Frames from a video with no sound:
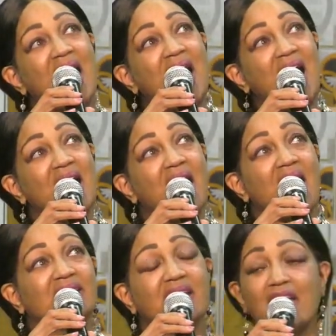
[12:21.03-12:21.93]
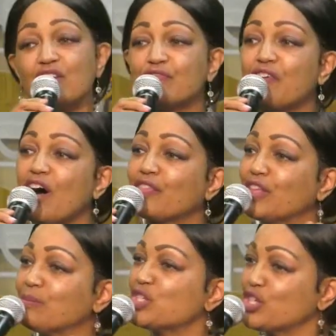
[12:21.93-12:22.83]
I can't fault
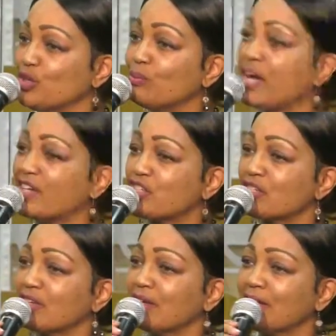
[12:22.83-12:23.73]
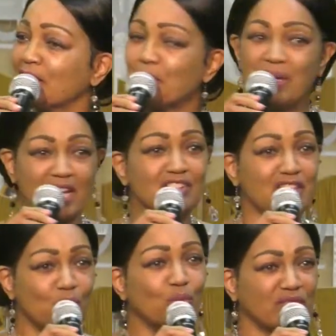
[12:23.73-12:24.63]
them too much because
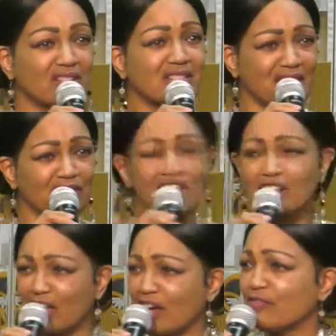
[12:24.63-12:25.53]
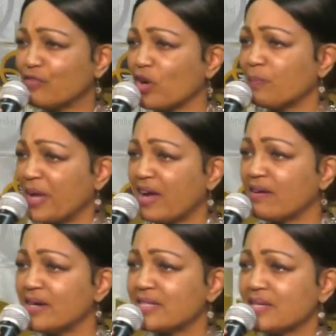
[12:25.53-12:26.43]
that's the love for a
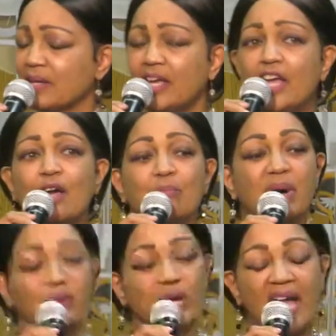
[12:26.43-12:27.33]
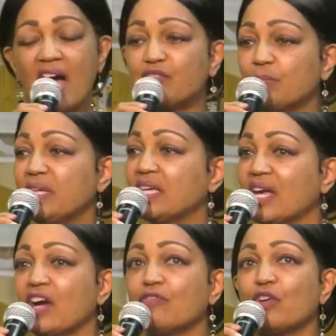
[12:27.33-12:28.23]
parent, but we have to be
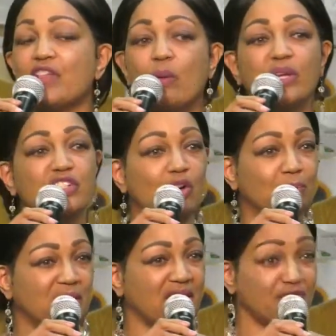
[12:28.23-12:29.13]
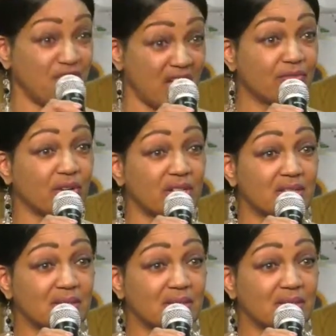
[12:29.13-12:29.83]
careful that we don't play favorites.